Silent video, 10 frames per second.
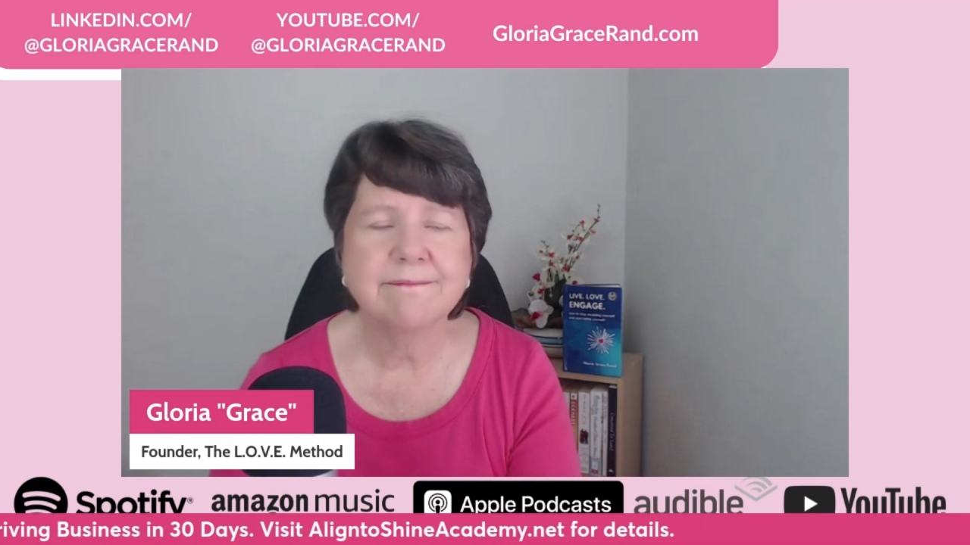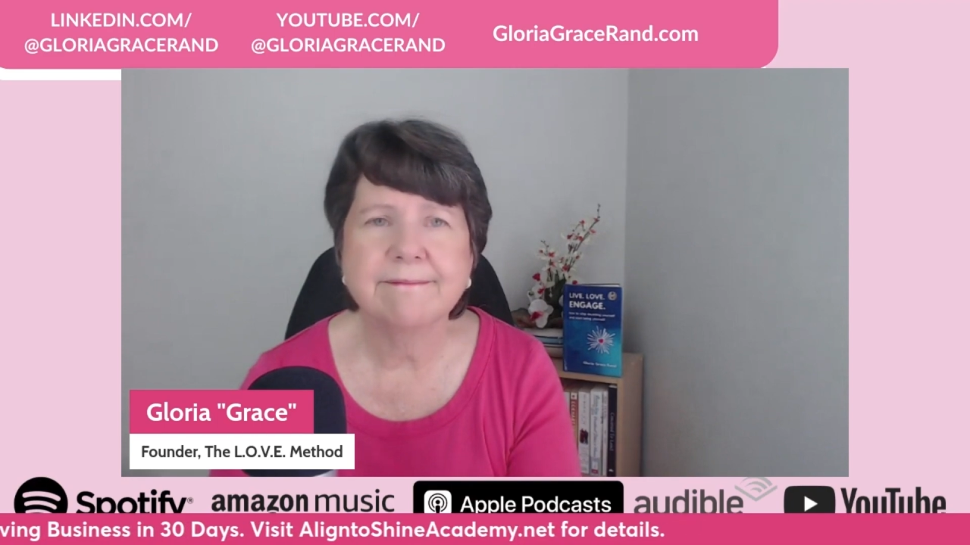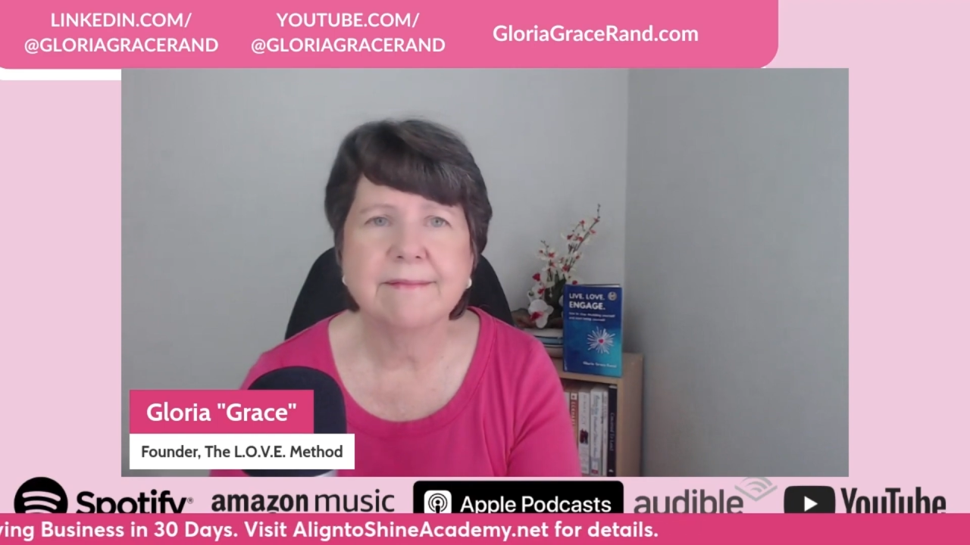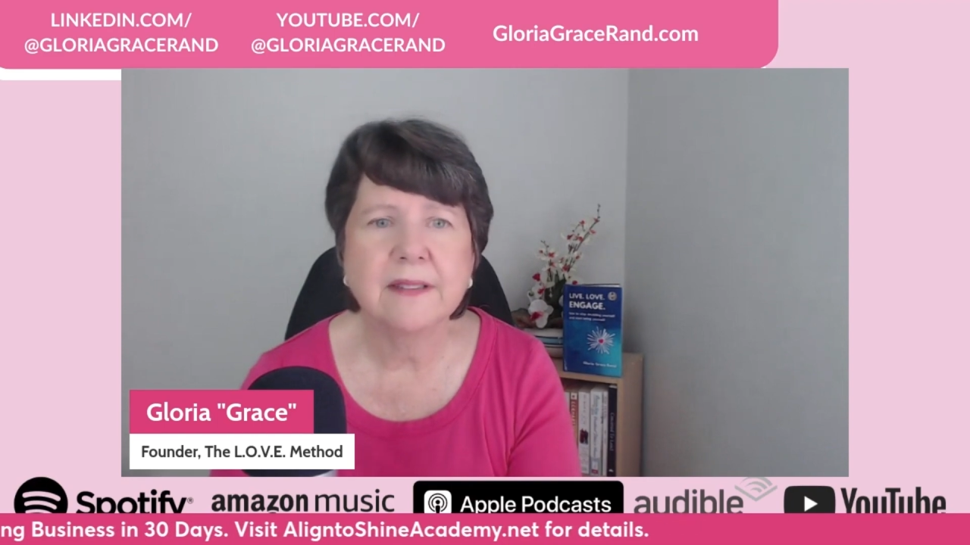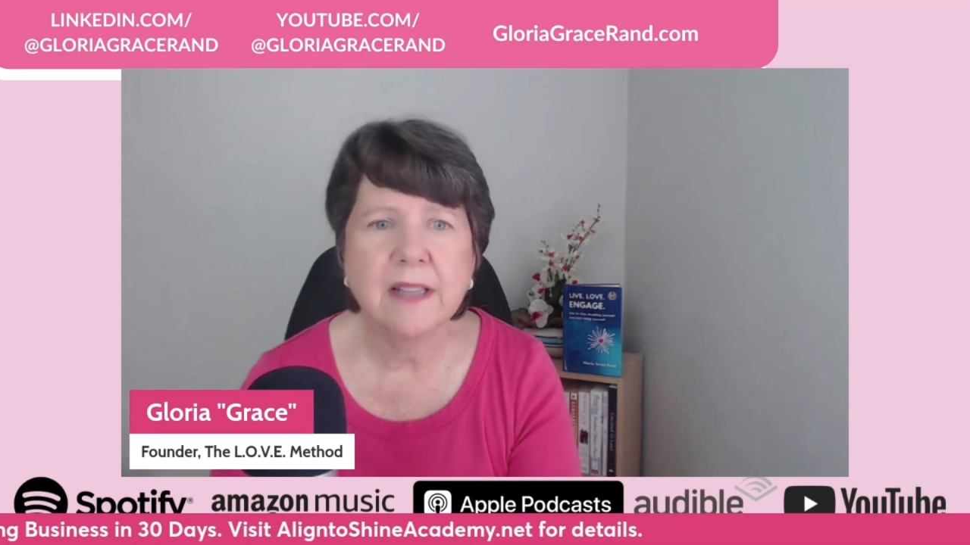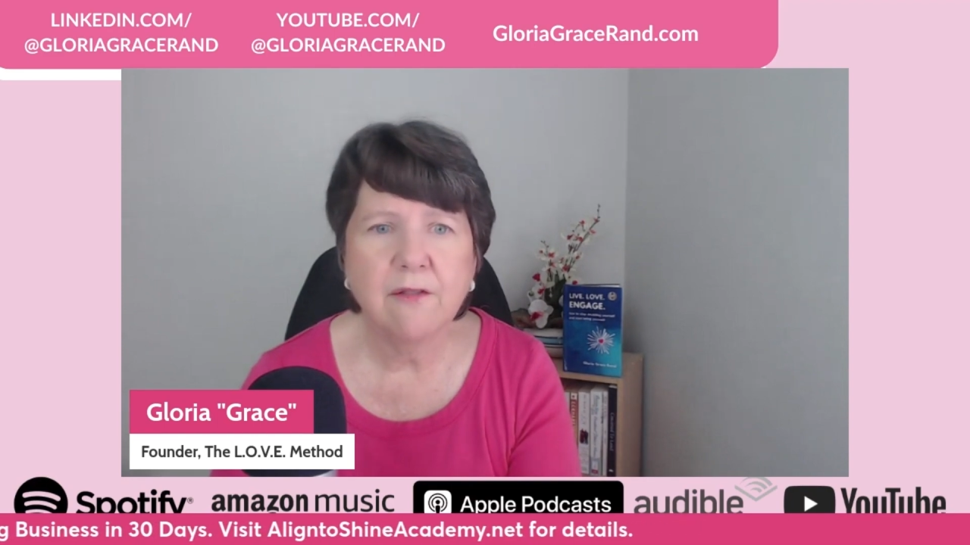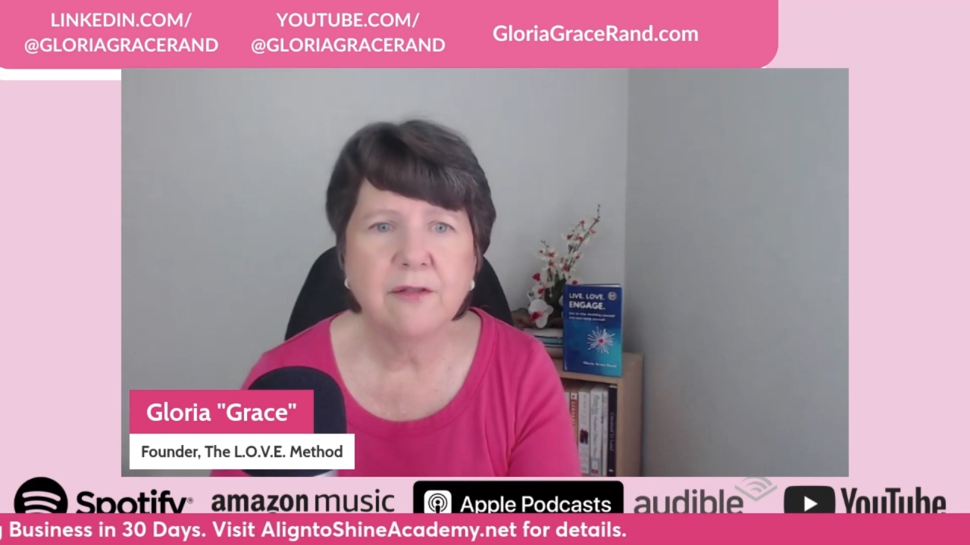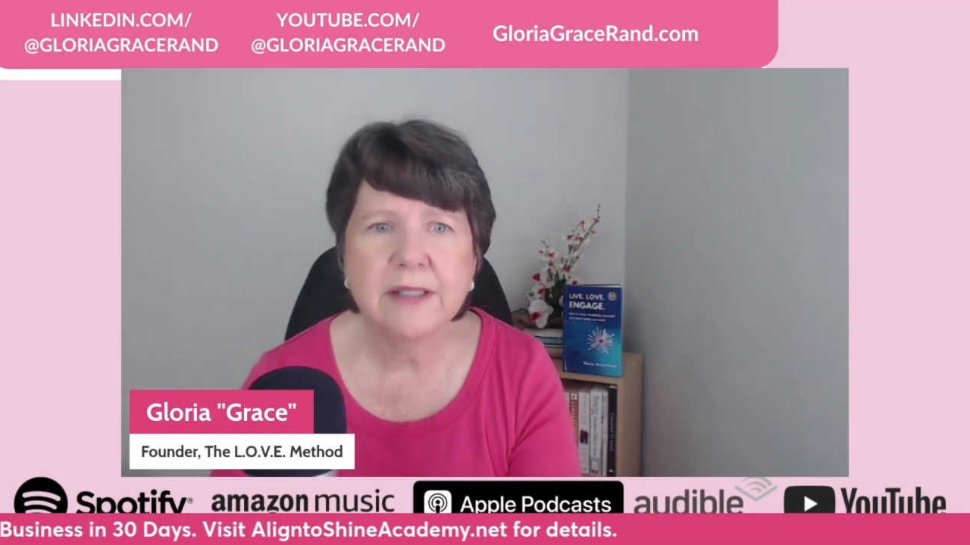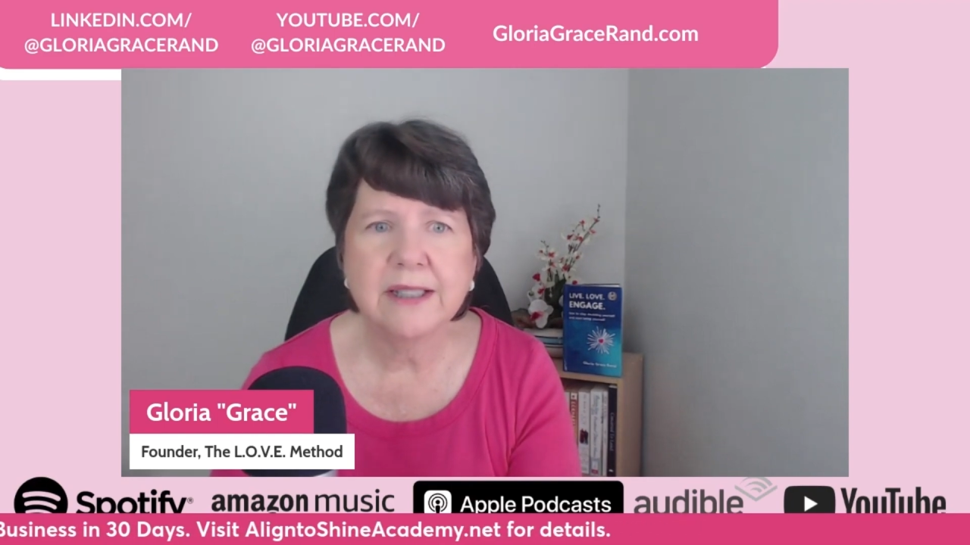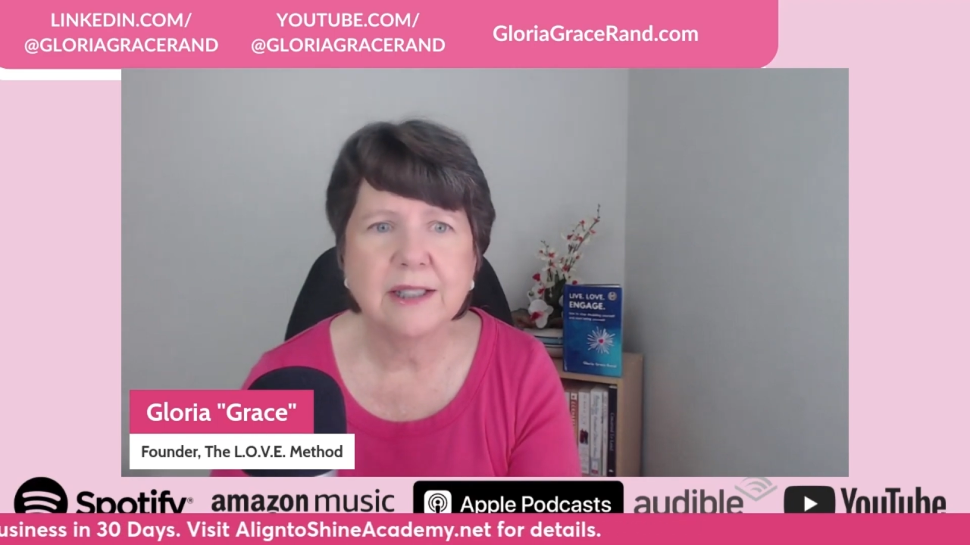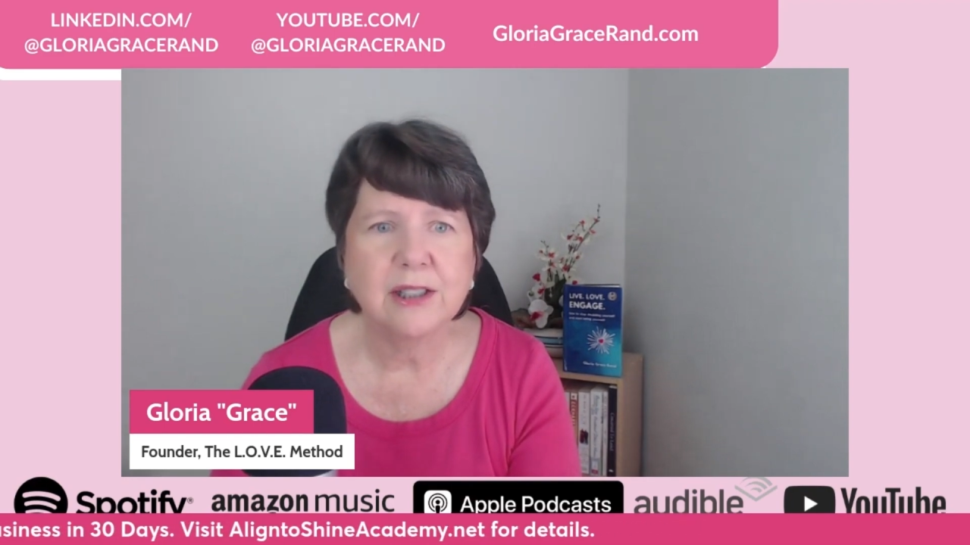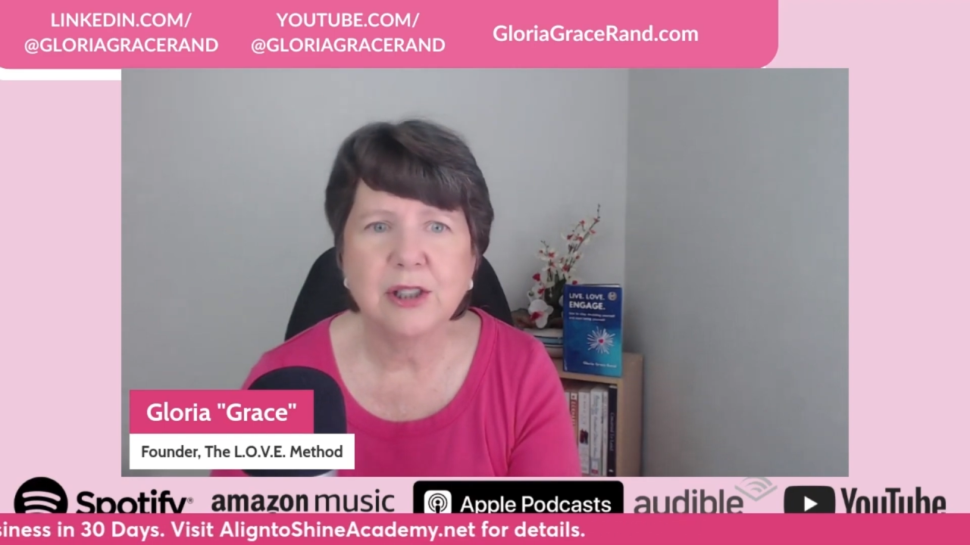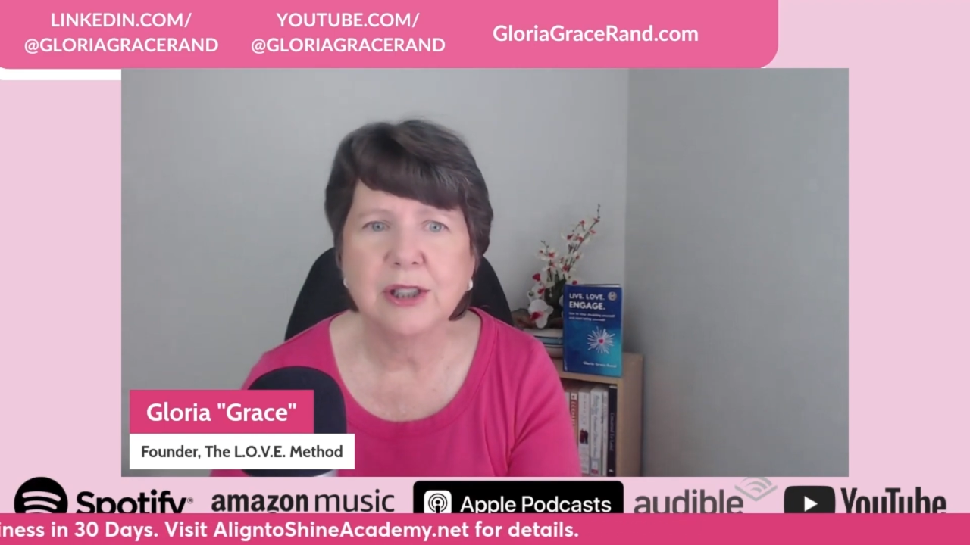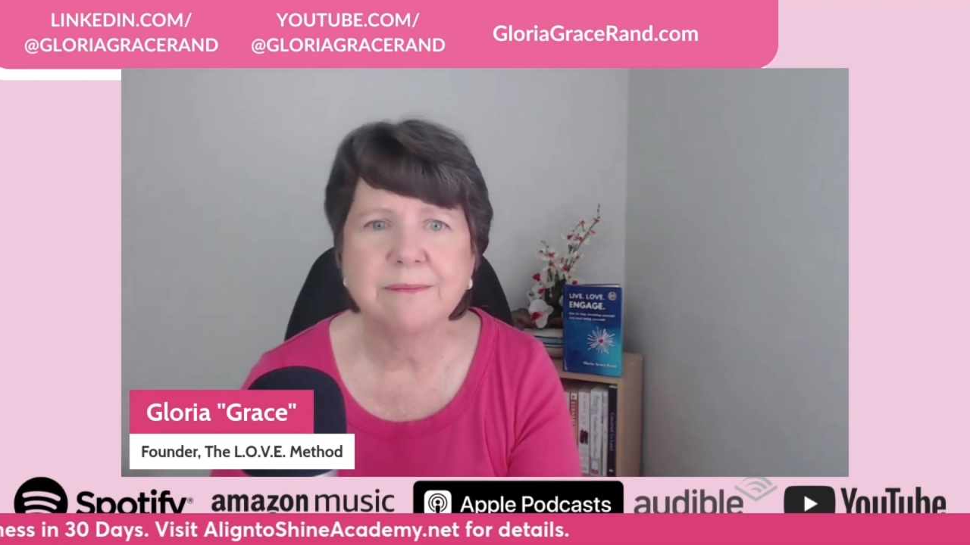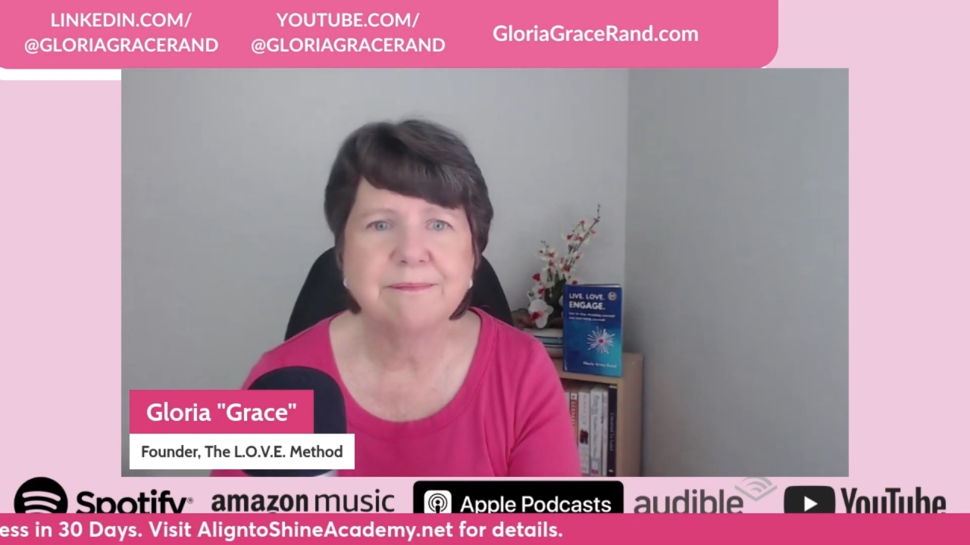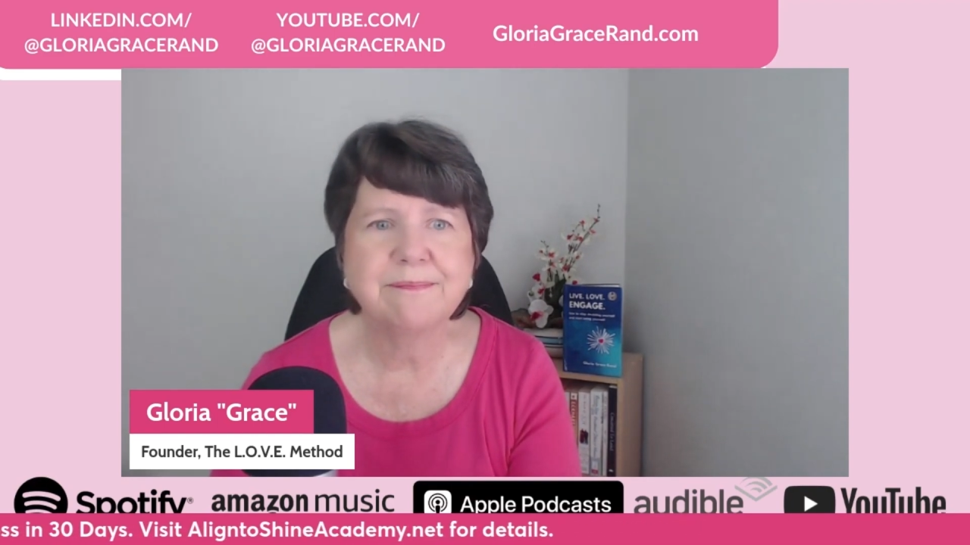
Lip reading: lovely